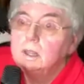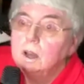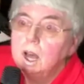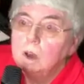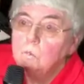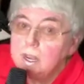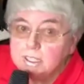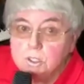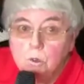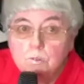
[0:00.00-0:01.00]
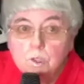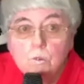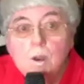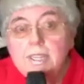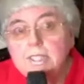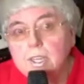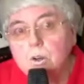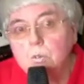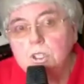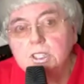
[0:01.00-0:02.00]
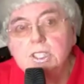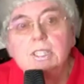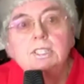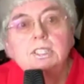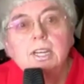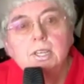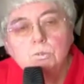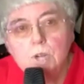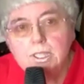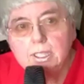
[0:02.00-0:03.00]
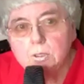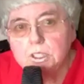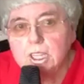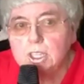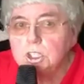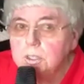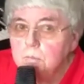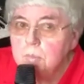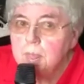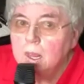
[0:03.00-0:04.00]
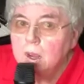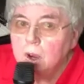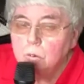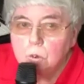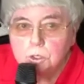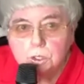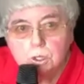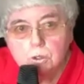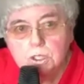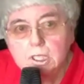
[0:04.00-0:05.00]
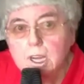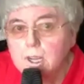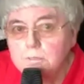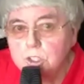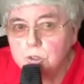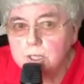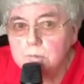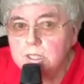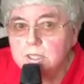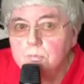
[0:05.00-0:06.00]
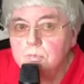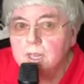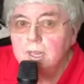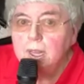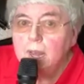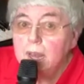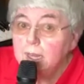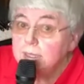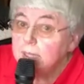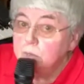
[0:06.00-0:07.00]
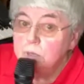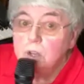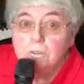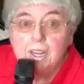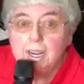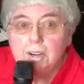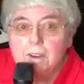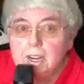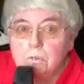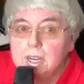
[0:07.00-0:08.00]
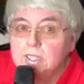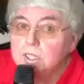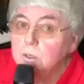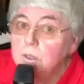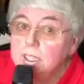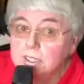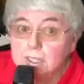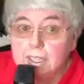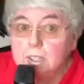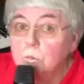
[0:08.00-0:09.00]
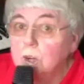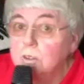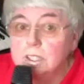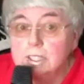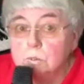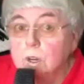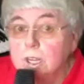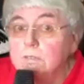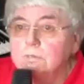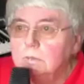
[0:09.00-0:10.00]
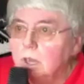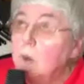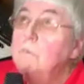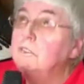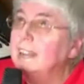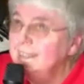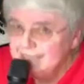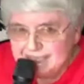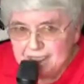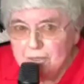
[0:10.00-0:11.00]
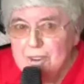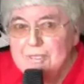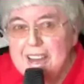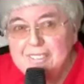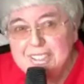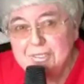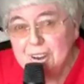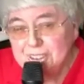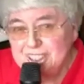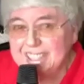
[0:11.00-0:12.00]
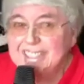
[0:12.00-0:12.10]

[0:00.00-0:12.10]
West Norfolk Radio, which is an internet radio station, are also going to live stream it, and it'll be on here anyway, so literally the world and his wife, hopefully, will be able to watch it.